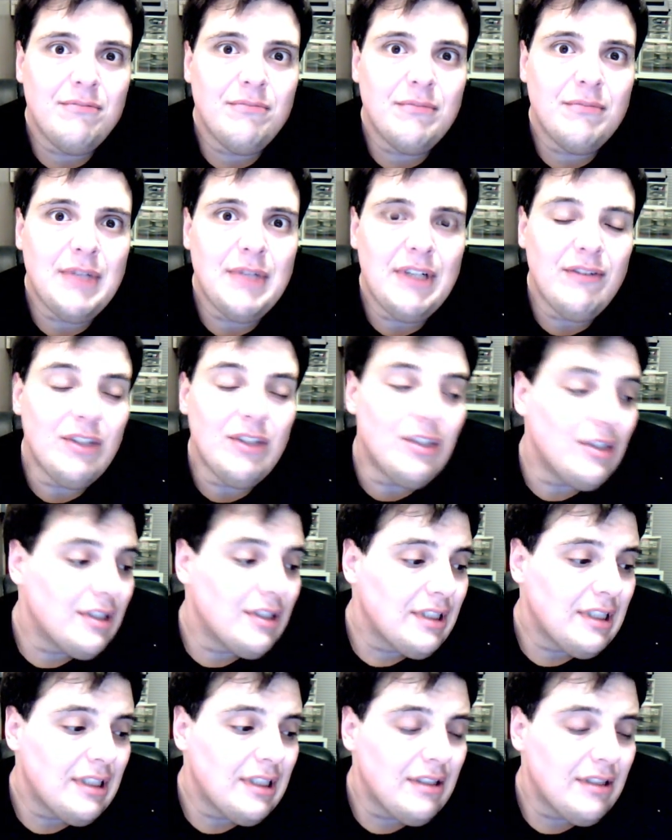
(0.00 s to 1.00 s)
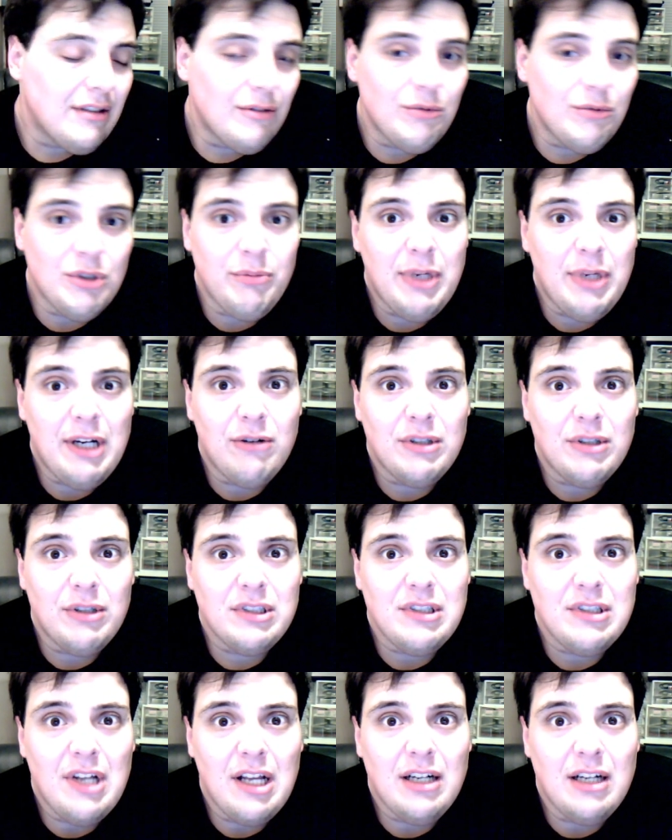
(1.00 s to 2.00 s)
I've learned that willpower is
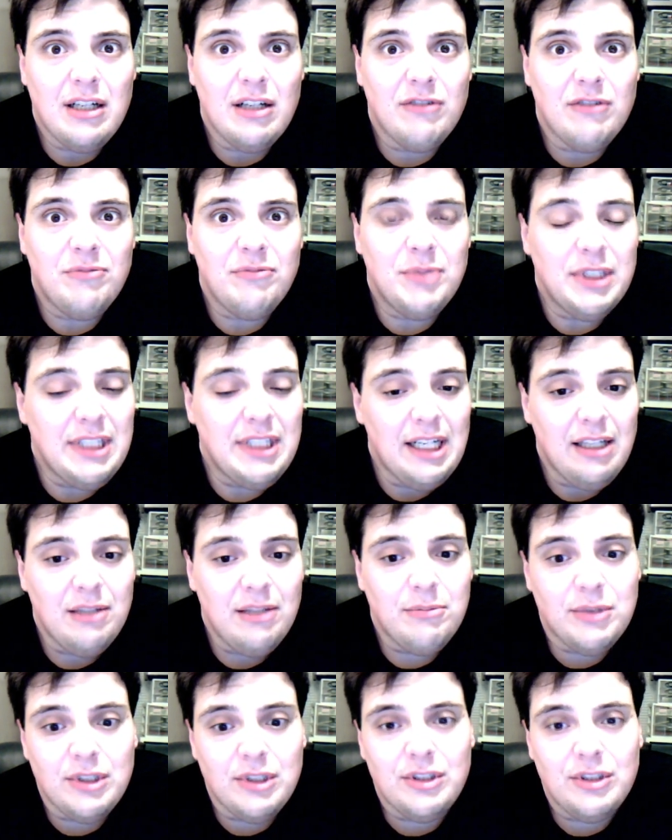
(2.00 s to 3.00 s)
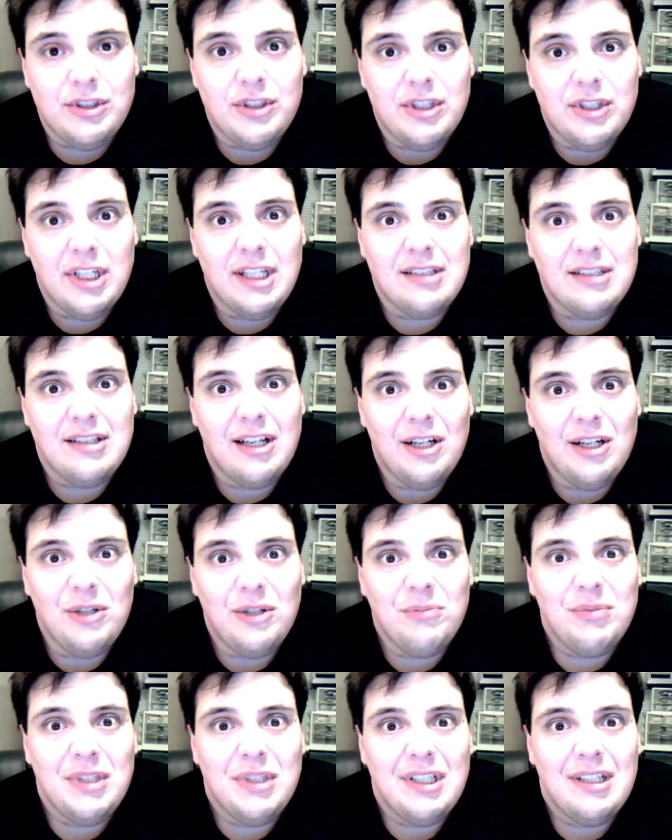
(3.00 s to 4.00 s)
not enough, but Dailyburn sure does
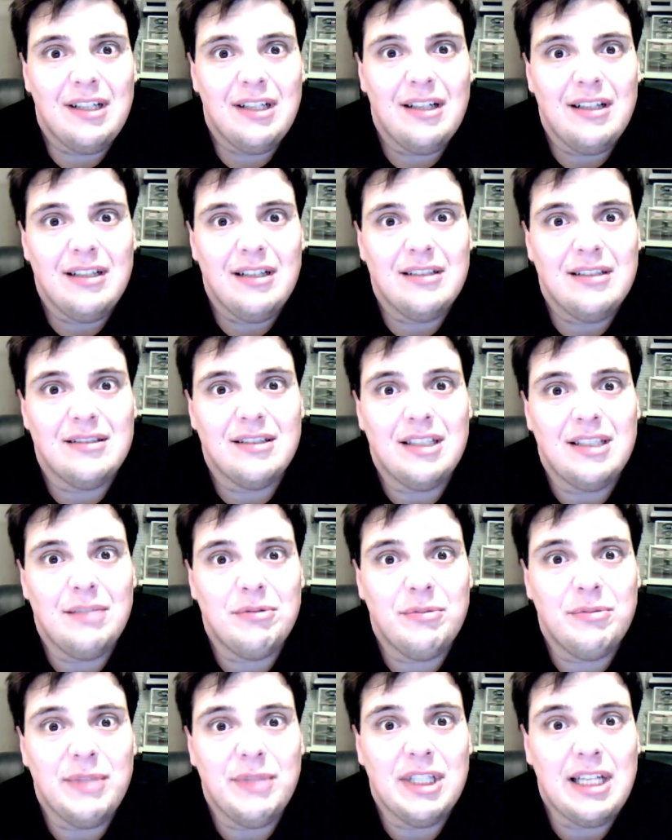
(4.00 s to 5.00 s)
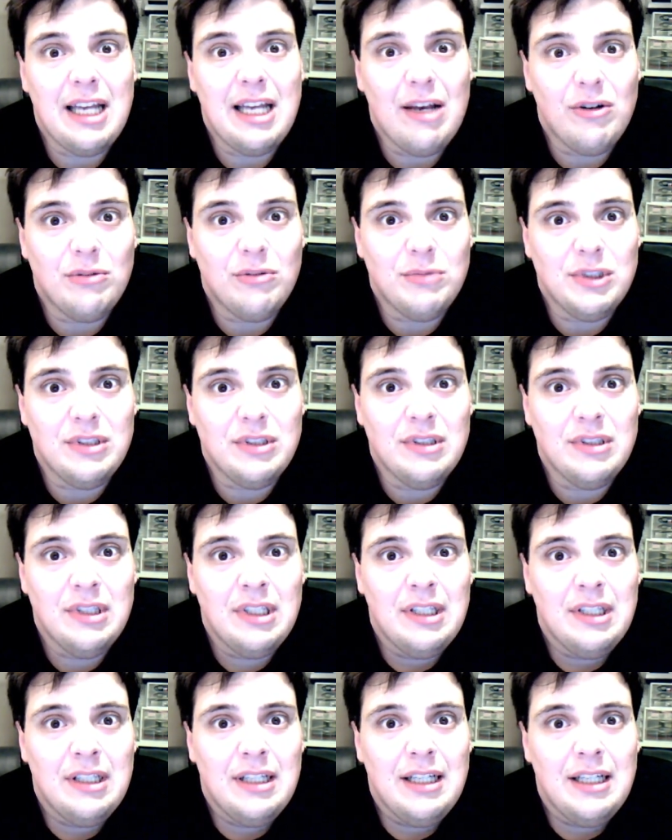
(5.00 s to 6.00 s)
help because it keeps me accountable.
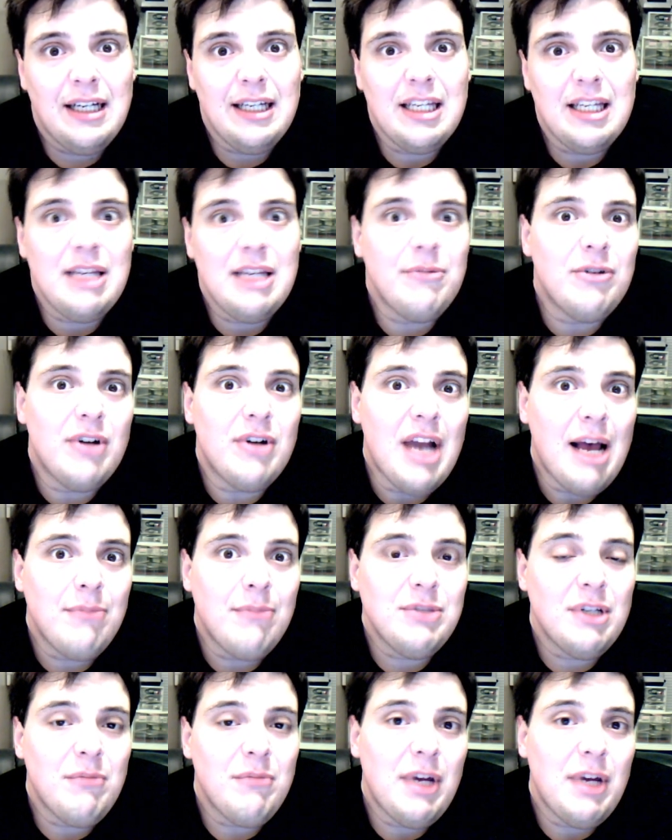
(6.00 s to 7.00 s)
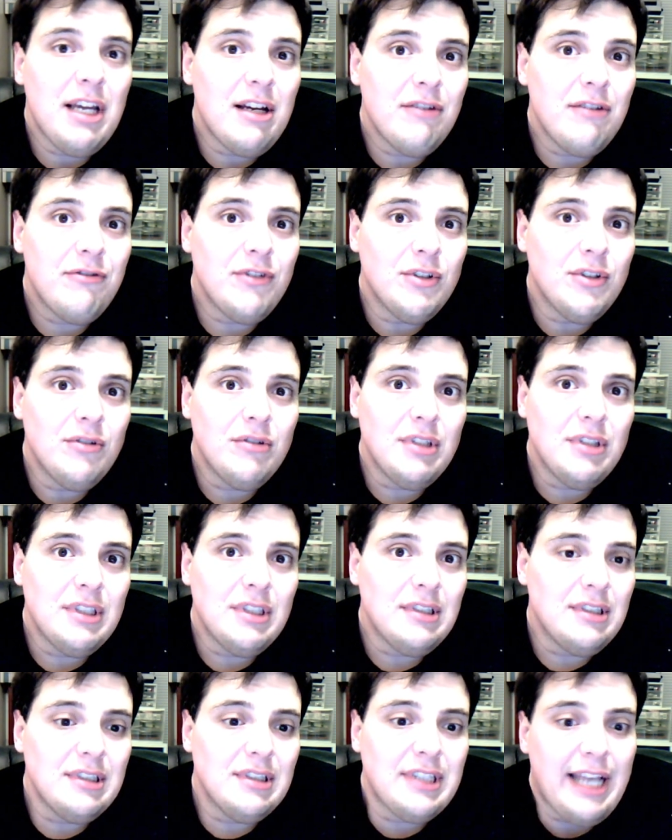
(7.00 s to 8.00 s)
I keep their apps on my
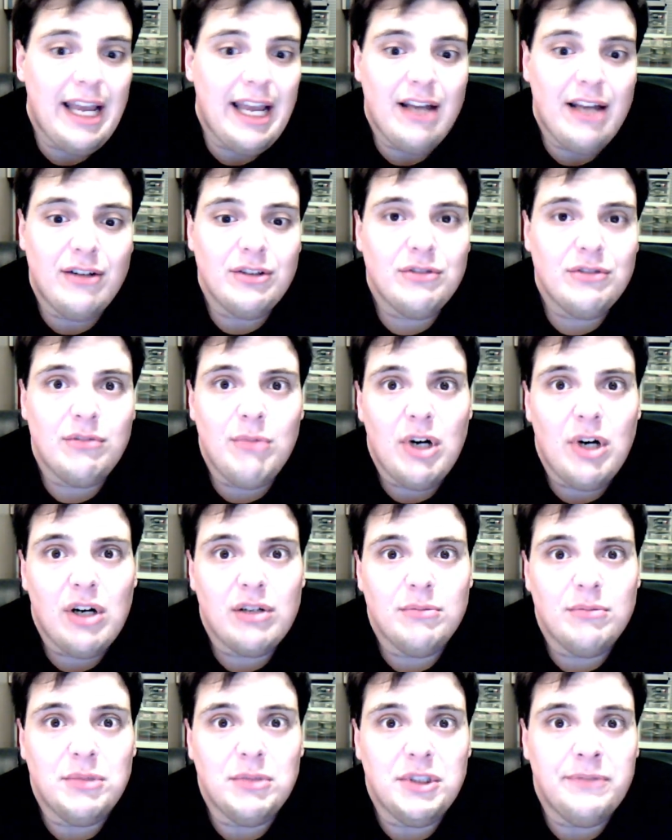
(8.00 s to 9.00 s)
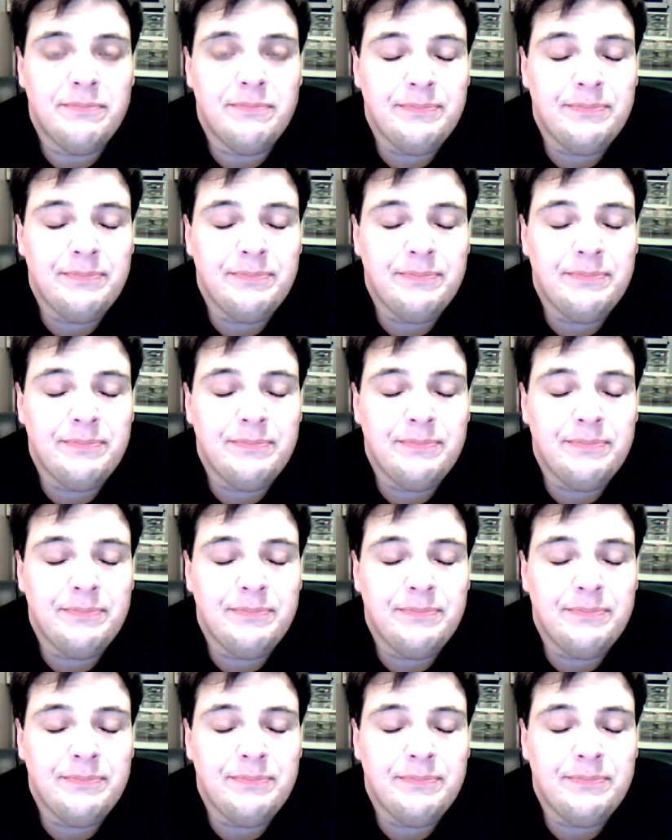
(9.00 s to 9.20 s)
iPhone. The scanner is remarkable.